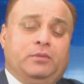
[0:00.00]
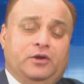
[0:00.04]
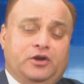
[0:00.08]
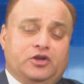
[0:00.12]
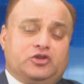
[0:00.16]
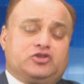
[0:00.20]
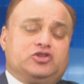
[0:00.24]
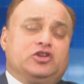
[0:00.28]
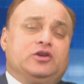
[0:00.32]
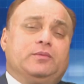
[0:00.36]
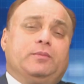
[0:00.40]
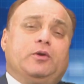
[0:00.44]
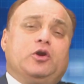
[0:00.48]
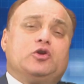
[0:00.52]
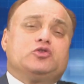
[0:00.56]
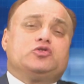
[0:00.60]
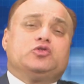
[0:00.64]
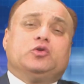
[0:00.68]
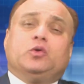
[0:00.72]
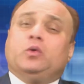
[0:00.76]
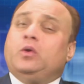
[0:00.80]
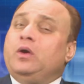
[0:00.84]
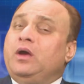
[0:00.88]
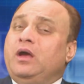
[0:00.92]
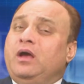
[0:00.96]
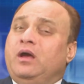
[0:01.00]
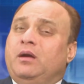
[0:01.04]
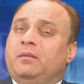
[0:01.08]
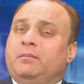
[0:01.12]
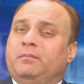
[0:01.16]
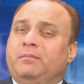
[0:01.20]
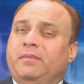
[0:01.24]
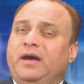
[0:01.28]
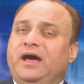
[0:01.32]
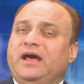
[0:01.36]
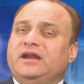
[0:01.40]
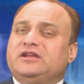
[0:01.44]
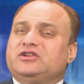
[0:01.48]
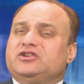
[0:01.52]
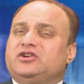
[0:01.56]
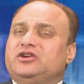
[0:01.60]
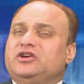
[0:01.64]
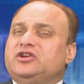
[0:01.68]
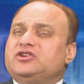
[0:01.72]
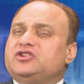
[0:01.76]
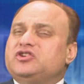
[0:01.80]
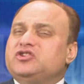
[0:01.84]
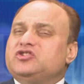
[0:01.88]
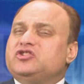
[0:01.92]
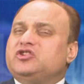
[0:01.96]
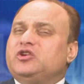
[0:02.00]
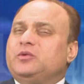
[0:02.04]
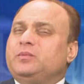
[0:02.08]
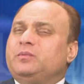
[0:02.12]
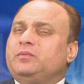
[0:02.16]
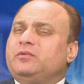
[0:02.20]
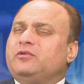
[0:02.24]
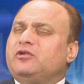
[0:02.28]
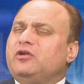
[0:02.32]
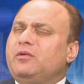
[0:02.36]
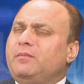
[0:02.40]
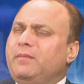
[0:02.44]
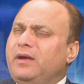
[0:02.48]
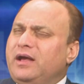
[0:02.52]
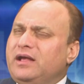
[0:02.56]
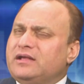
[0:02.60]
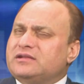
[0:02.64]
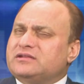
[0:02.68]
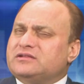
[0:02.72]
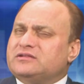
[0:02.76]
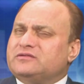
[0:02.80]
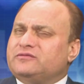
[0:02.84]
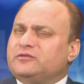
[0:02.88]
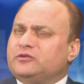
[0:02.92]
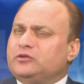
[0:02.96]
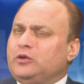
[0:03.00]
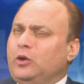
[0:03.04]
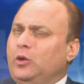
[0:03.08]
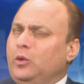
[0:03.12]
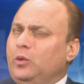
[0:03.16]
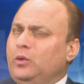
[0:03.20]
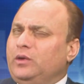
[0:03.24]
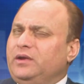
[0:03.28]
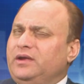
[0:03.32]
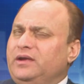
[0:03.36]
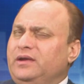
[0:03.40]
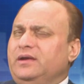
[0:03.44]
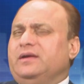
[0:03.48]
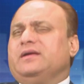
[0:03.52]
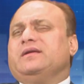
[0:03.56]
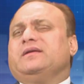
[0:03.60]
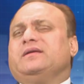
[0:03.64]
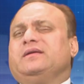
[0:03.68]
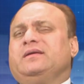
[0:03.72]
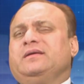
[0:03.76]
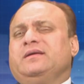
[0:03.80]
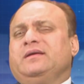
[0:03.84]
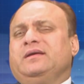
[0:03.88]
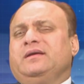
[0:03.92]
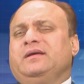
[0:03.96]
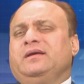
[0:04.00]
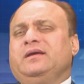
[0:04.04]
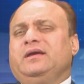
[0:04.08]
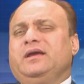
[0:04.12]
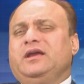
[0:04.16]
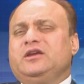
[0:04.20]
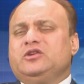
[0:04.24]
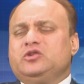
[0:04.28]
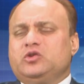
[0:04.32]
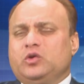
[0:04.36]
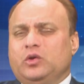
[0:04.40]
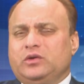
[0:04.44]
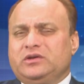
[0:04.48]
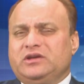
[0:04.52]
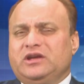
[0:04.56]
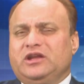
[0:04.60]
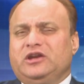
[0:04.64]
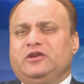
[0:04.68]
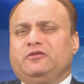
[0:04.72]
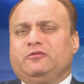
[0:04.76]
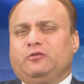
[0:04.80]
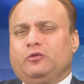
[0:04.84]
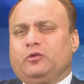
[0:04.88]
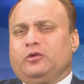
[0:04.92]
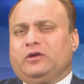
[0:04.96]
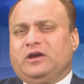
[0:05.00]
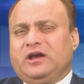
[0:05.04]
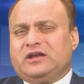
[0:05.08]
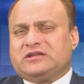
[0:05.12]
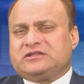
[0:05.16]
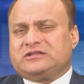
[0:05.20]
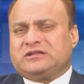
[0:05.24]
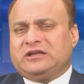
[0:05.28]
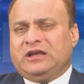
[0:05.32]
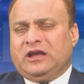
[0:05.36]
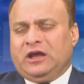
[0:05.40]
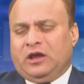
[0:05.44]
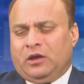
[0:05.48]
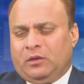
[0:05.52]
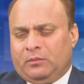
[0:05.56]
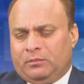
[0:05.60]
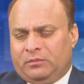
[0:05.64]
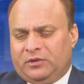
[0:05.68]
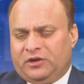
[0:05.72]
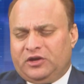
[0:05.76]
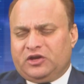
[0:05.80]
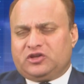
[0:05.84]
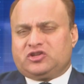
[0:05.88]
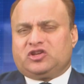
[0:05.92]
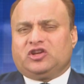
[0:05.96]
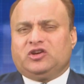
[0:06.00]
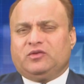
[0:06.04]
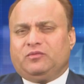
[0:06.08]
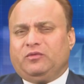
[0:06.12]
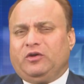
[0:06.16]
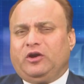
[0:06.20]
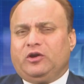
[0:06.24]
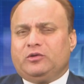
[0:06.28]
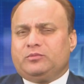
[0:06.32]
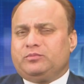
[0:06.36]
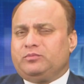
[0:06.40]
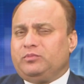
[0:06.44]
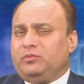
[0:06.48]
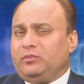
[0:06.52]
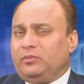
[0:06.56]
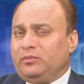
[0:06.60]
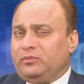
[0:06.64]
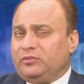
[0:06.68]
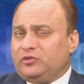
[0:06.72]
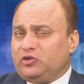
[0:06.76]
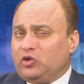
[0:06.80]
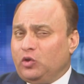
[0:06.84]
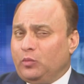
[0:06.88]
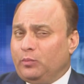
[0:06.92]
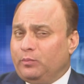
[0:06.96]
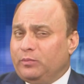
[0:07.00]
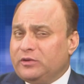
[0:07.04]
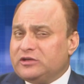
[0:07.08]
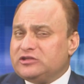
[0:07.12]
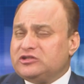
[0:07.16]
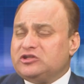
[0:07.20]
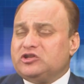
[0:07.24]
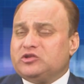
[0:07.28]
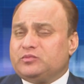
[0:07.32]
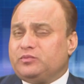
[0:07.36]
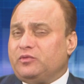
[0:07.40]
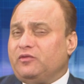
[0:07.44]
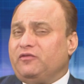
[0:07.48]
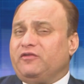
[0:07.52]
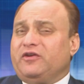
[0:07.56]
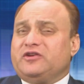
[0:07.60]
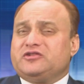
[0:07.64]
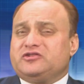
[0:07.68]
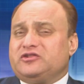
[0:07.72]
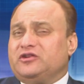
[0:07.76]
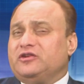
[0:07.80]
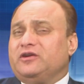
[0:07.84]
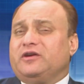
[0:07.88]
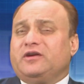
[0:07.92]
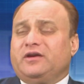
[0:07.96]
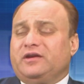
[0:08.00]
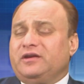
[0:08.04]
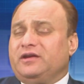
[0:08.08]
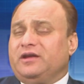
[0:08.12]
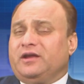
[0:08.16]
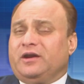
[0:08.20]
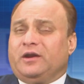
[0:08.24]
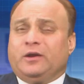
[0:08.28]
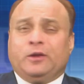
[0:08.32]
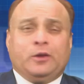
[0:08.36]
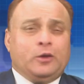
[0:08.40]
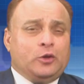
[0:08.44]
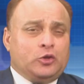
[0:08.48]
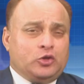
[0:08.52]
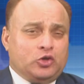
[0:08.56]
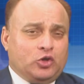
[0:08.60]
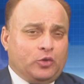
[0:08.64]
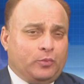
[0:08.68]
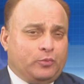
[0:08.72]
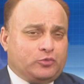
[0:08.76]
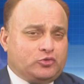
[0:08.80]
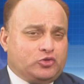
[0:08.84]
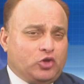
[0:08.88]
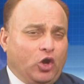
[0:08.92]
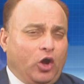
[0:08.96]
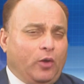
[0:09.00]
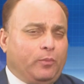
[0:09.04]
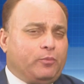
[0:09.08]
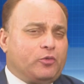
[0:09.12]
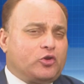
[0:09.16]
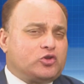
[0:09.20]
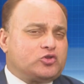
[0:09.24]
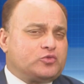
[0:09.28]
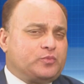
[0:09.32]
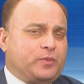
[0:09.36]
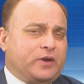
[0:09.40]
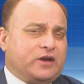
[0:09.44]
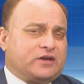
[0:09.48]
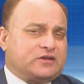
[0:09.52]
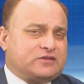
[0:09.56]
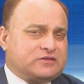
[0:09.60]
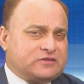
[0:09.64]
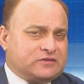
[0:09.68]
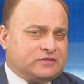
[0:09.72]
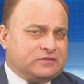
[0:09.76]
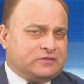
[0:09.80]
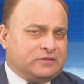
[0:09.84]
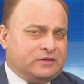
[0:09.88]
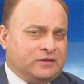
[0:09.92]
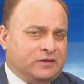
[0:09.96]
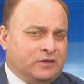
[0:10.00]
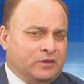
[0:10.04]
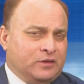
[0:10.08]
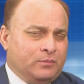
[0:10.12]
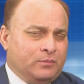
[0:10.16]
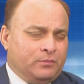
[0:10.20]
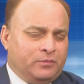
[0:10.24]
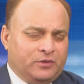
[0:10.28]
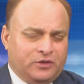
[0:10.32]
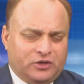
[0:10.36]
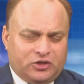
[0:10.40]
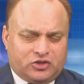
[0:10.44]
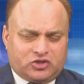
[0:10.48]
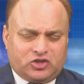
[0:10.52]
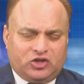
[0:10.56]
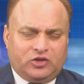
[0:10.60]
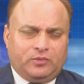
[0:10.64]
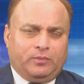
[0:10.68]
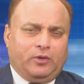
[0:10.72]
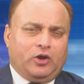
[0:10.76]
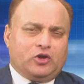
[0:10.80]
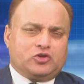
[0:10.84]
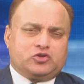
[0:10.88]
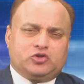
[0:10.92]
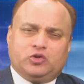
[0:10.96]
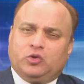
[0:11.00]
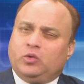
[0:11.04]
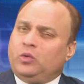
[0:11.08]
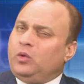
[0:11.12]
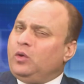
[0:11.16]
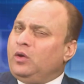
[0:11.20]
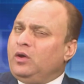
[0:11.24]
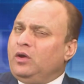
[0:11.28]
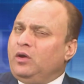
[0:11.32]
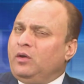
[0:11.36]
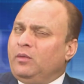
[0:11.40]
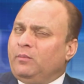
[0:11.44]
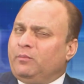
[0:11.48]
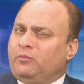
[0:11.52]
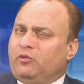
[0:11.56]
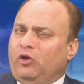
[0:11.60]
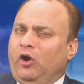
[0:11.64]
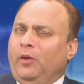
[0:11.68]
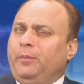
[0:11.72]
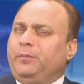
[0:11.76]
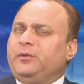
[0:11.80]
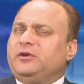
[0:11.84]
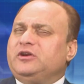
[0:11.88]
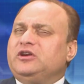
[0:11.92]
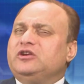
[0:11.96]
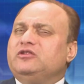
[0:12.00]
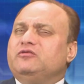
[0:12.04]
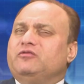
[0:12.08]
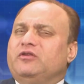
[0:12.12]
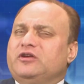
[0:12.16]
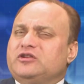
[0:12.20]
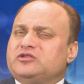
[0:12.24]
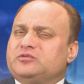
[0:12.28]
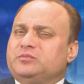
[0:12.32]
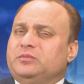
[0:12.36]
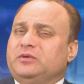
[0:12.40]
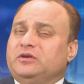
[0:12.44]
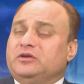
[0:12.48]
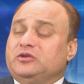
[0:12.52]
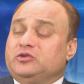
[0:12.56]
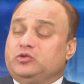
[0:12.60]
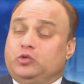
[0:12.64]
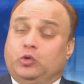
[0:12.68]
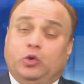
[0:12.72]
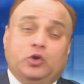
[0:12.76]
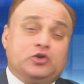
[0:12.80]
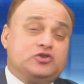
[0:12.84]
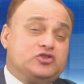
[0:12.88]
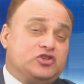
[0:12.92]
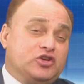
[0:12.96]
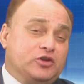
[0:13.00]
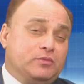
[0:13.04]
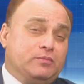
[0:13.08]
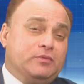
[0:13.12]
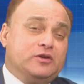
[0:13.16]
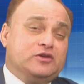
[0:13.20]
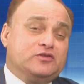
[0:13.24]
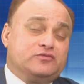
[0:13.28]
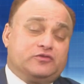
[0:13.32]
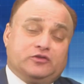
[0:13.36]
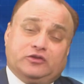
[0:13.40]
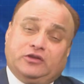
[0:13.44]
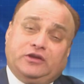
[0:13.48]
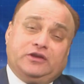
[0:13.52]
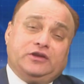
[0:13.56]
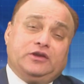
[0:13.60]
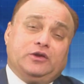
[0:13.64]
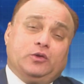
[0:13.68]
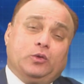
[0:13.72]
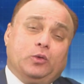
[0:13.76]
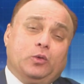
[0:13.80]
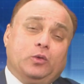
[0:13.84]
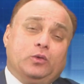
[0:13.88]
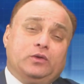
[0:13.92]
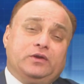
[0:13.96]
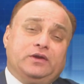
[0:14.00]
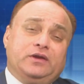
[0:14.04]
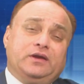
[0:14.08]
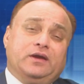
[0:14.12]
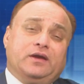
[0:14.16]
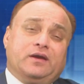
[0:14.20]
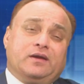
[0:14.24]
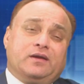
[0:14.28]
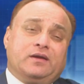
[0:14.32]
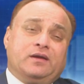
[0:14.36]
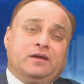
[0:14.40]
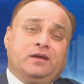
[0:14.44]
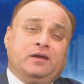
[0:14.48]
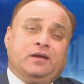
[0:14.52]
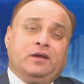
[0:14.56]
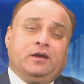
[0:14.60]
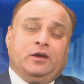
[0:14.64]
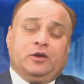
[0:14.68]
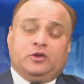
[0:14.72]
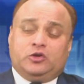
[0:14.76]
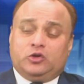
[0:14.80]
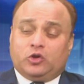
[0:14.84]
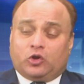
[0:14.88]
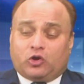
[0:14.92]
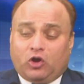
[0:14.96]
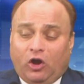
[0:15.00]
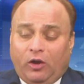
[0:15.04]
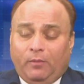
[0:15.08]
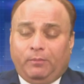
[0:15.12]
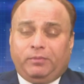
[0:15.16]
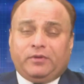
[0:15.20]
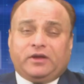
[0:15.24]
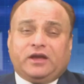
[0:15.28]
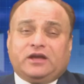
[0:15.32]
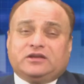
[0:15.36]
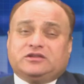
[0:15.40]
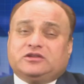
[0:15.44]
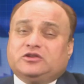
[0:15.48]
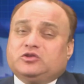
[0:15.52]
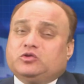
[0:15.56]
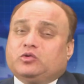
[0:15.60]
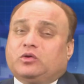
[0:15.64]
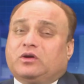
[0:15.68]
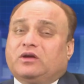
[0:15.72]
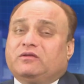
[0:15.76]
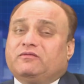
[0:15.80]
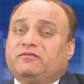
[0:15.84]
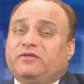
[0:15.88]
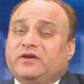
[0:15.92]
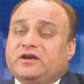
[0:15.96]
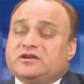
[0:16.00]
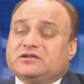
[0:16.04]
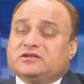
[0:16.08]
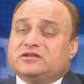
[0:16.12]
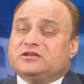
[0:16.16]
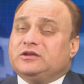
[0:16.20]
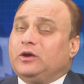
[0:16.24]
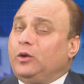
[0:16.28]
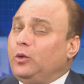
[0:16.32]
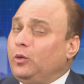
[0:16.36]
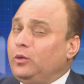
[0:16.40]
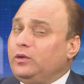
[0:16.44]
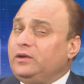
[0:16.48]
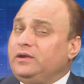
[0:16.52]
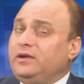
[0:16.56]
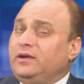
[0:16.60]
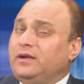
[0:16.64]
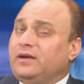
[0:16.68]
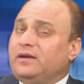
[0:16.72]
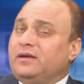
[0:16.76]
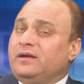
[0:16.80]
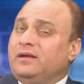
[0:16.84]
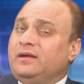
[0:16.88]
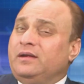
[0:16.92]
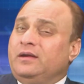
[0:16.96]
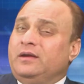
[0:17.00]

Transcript: Prediction about your marriage, relationship, romance for the whole year in your yearly forecast. Prediction about your business, profession, career, your job prospects. Prediction about your property investment, your achievements for the whole year. Your complications you can face in the whole year.